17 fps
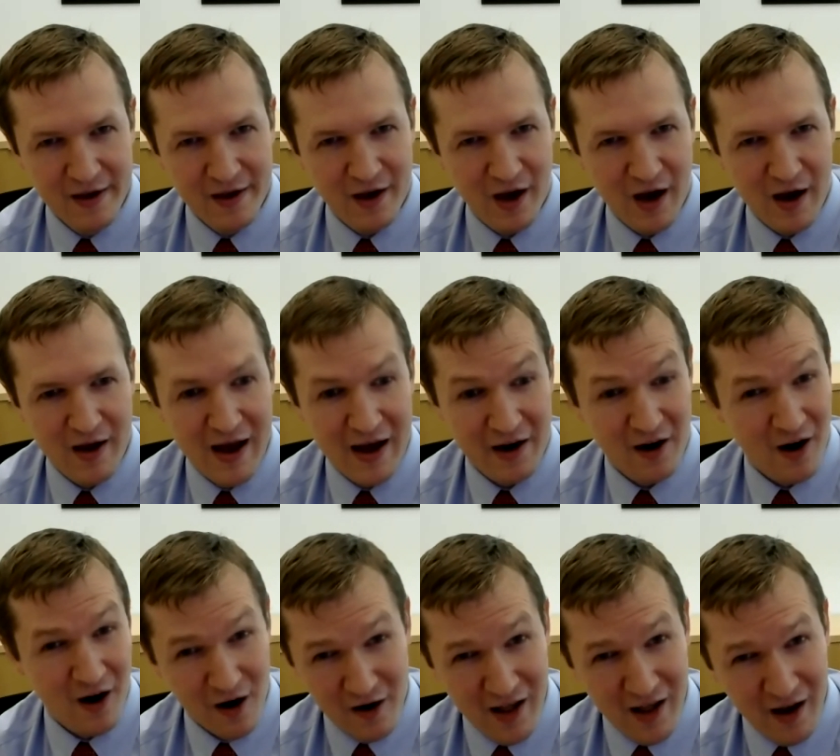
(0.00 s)
uh, on our
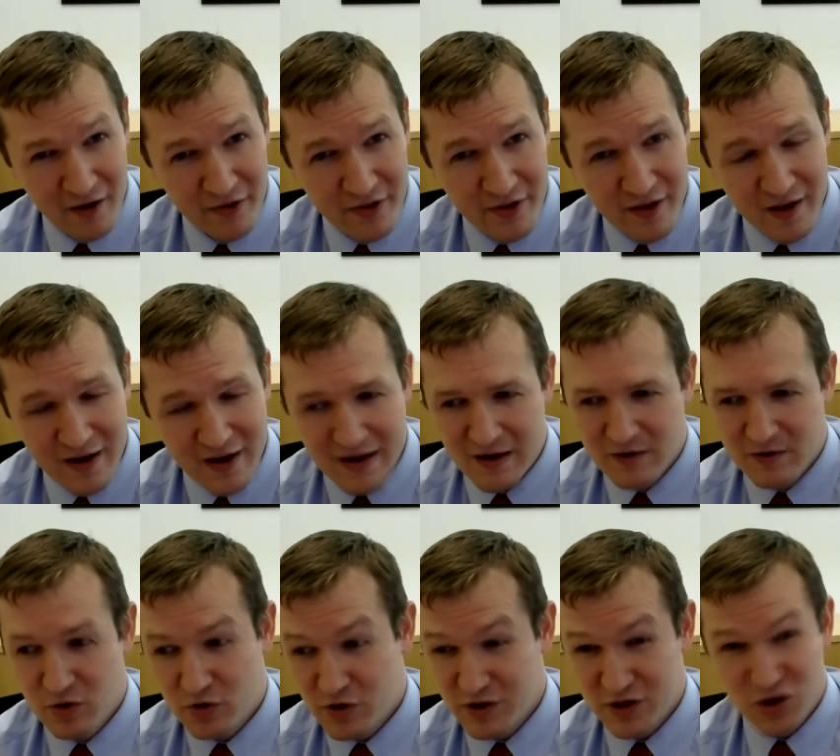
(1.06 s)
heart health
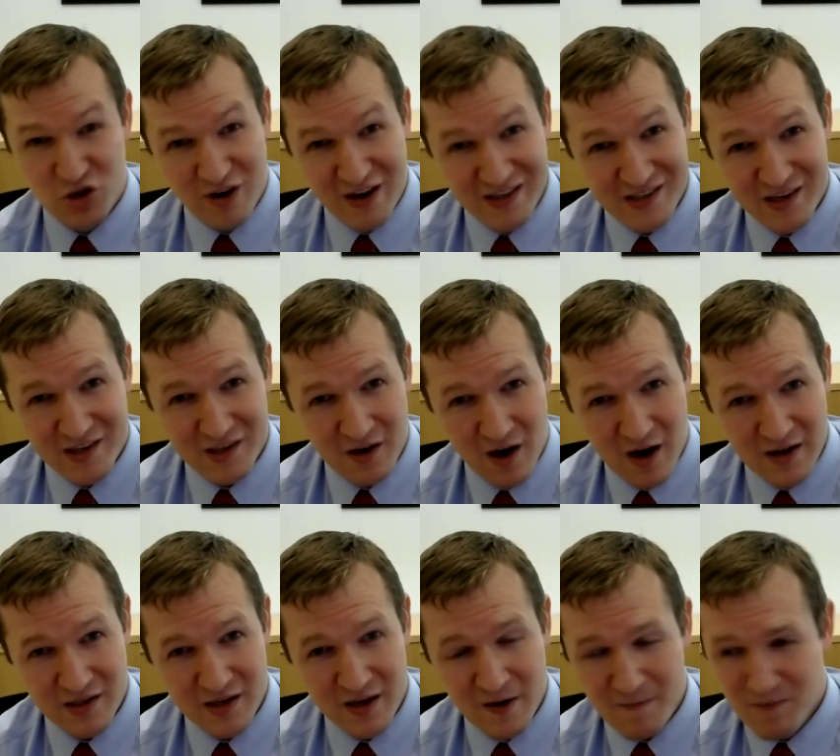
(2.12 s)
due to the stress that it's
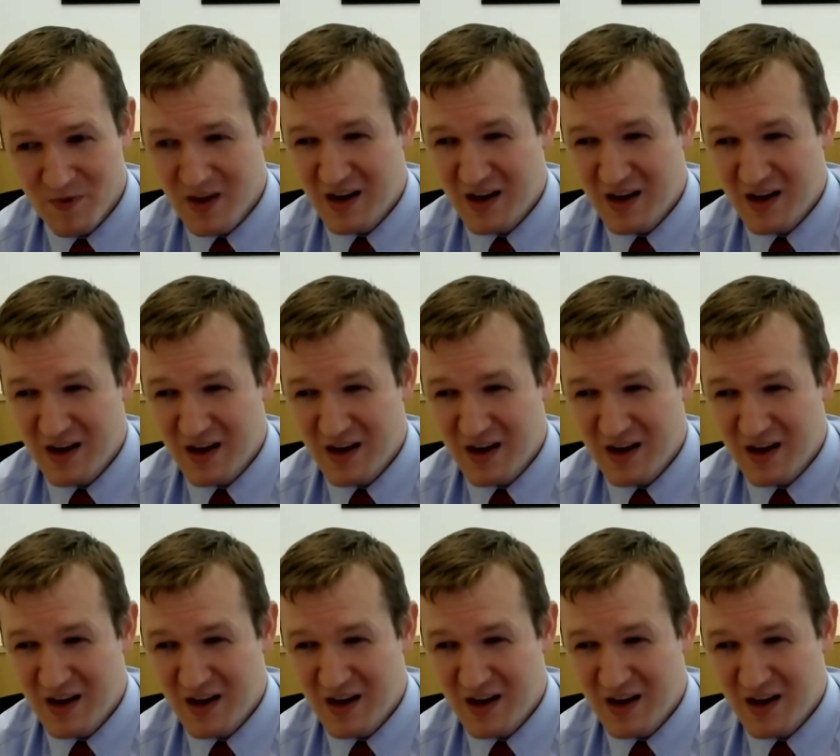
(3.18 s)
causing,